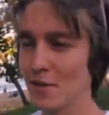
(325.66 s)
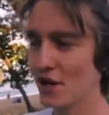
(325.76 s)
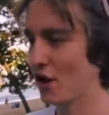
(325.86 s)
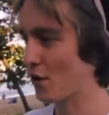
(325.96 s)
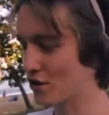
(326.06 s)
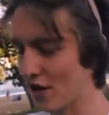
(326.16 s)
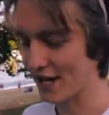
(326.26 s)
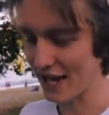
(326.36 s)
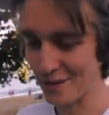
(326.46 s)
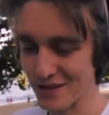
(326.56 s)
so I'm gonna go and try
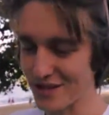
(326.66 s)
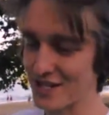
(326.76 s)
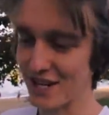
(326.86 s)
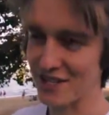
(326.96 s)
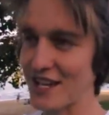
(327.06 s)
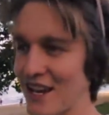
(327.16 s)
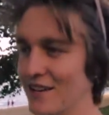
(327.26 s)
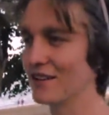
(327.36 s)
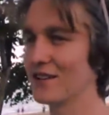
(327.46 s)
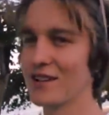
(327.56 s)
to capture the sunset
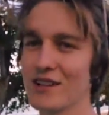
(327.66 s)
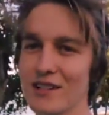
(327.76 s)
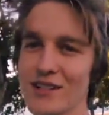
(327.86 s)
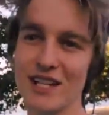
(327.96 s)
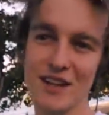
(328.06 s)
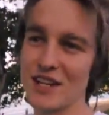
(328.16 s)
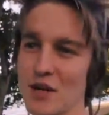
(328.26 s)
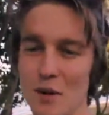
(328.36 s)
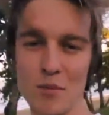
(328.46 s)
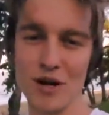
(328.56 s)
because I think it's
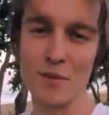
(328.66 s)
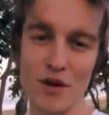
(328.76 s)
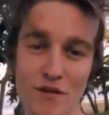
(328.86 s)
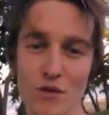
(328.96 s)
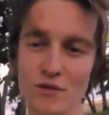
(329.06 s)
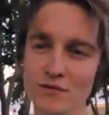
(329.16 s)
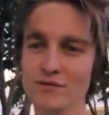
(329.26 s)
gonna be pretty beautiful.